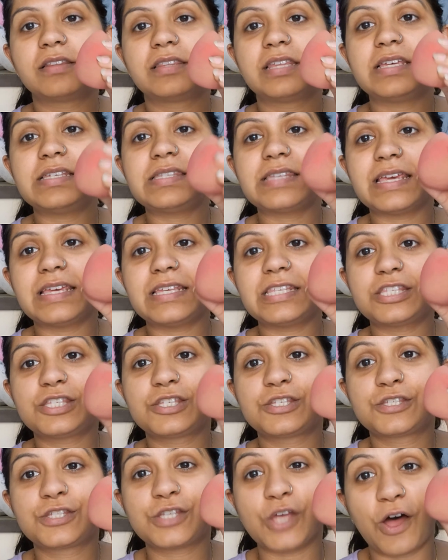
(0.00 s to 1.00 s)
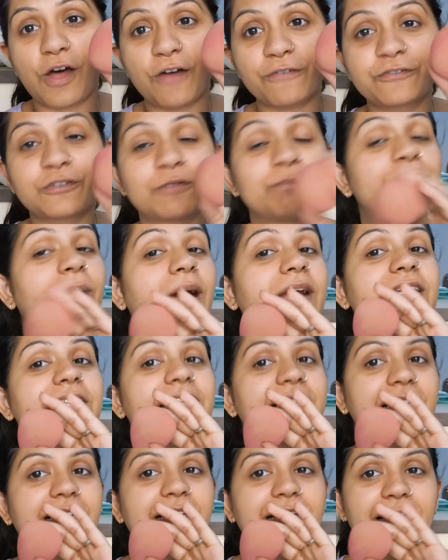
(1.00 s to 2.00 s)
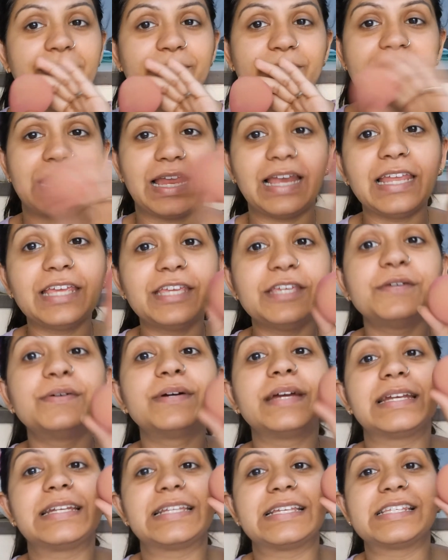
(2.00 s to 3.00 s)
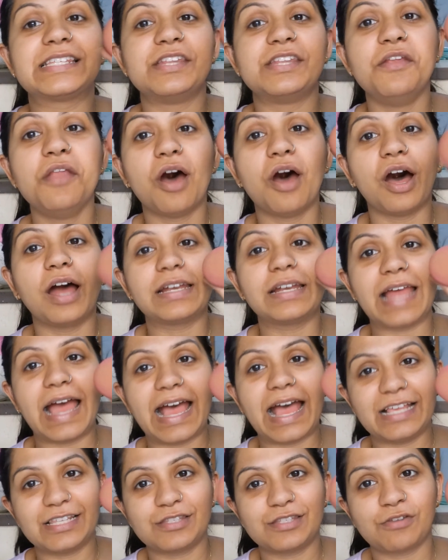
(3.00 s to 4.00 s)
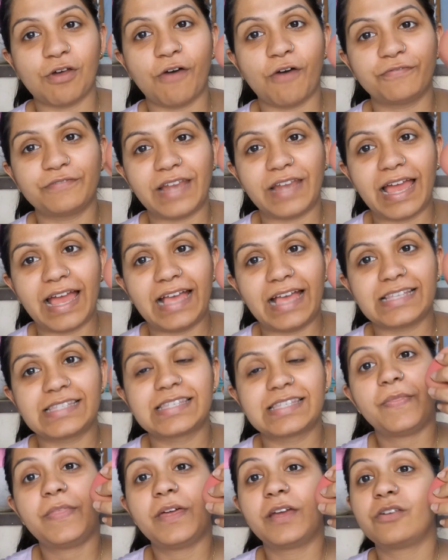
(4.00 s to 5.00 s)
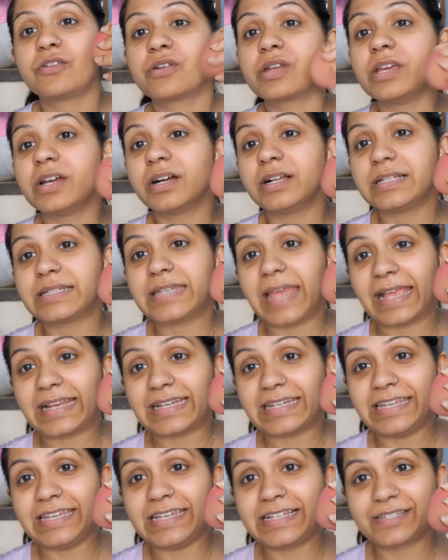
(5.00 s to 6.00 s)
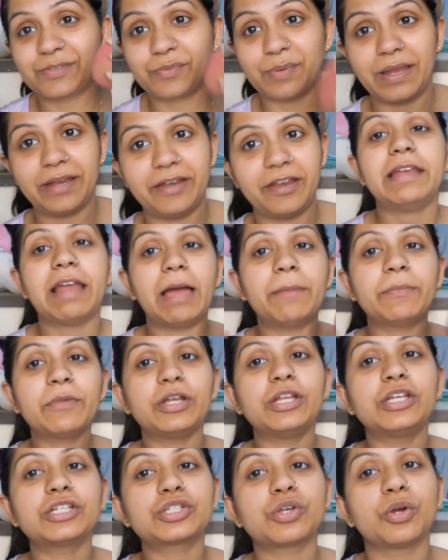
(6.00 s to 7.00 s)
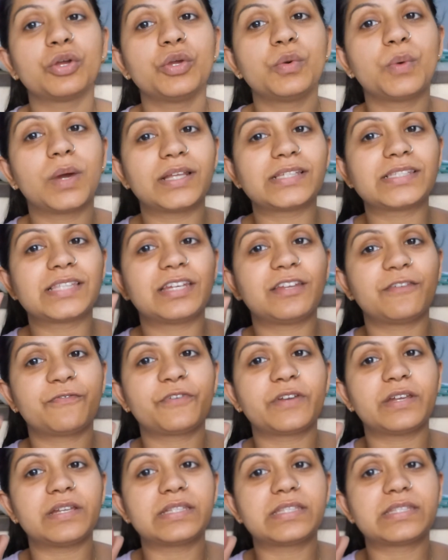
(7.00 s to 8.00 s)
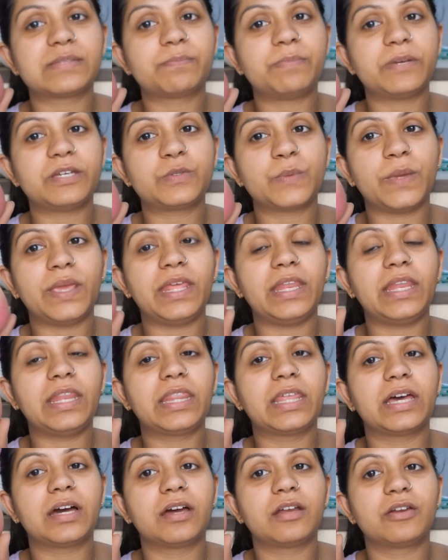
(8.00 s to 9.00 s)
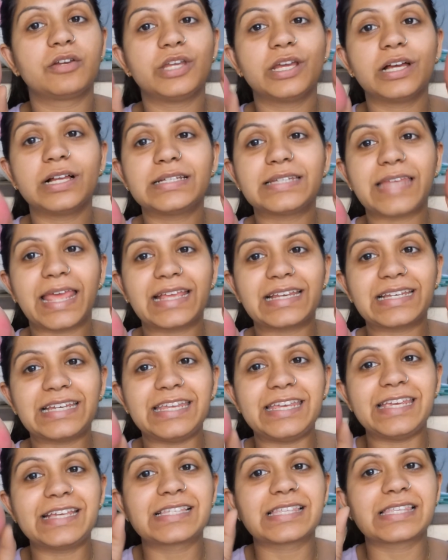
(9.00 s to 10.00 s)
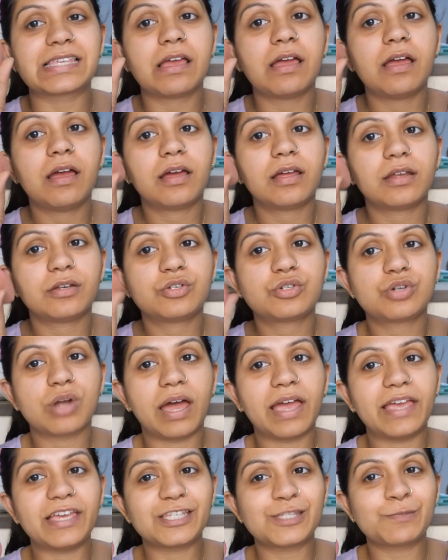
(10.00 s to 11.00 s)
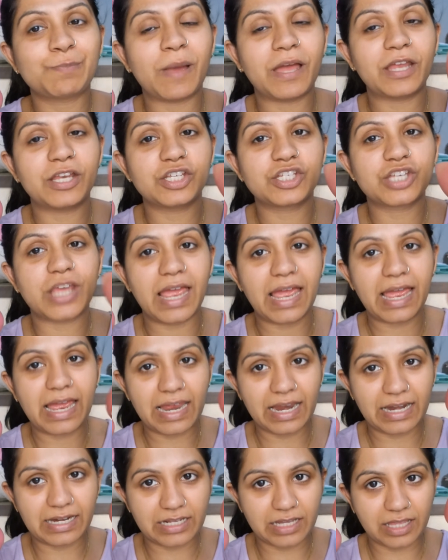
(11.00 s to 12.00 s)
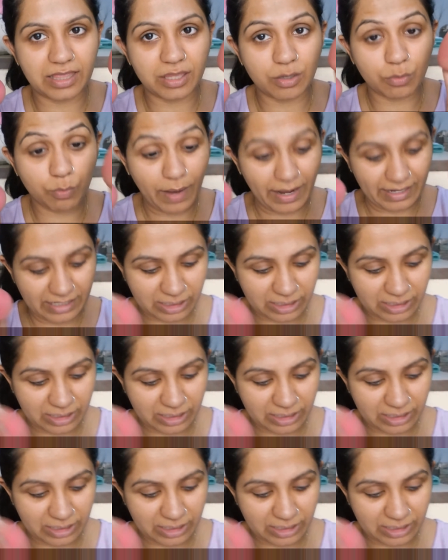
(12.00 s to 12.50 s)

This is soft, but I'm telling you it is not as soft as the Real Techniques one. Now I'm going to show you what is the difference between the Real Techniques dry sponge and the wet